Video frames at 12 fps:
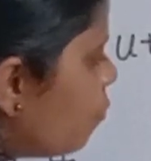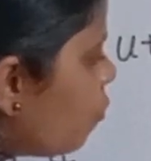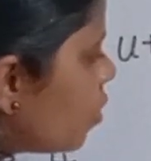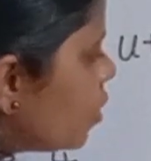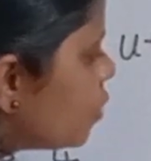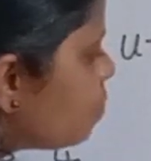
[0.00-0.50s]

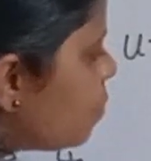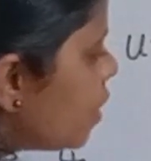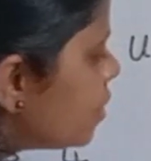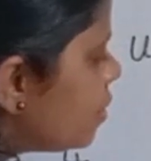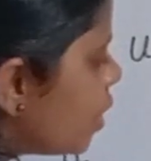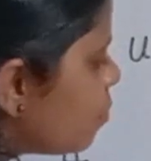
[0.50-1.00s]
For this
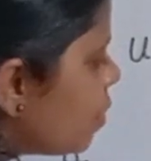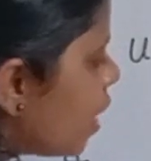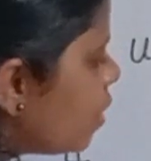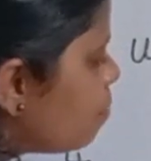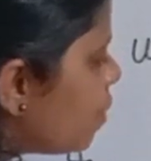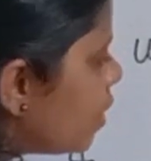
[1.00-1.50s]
plus, let me
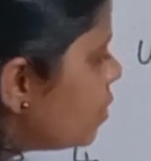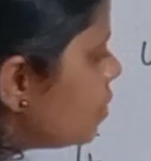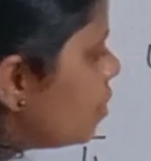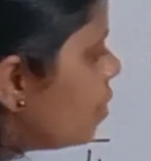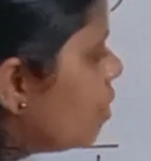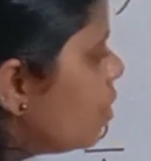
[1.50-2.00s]
write plus.
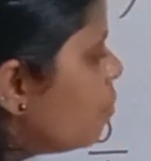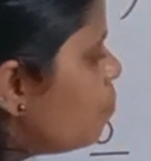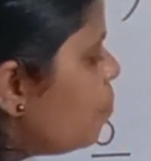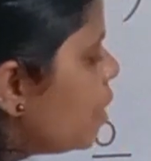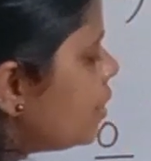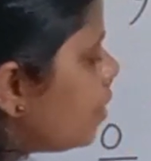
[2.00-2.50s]

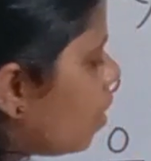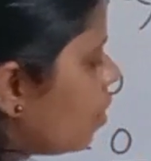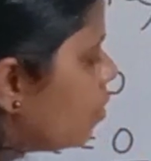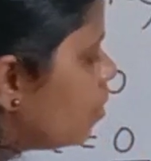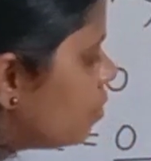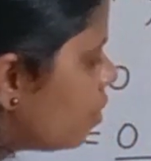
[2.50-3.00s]

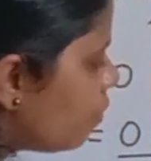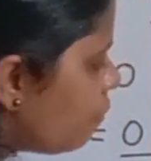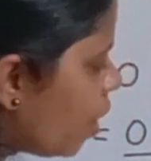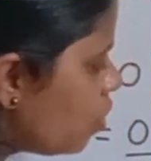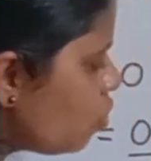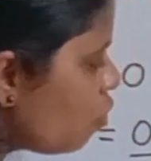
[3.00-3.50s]
Beta, the
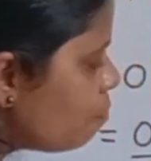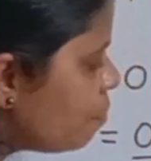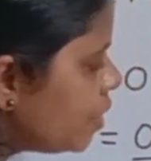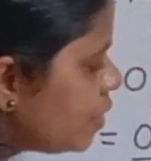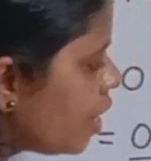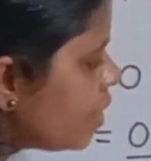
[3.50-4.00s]
value of
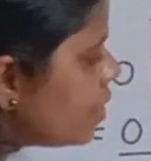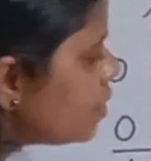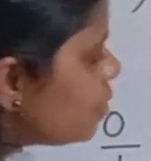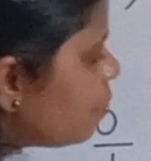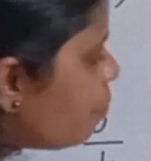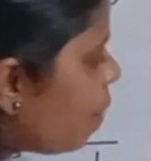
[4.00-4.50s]
beta
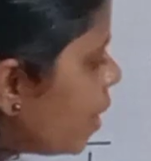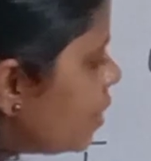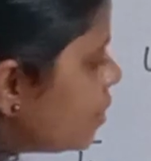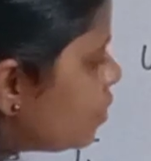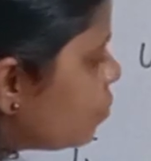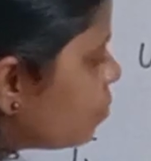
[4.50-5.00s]
is
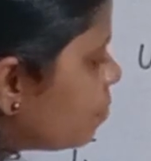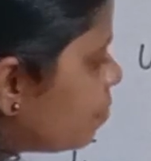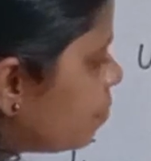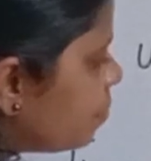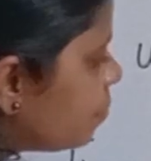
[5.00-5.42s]
minus 2.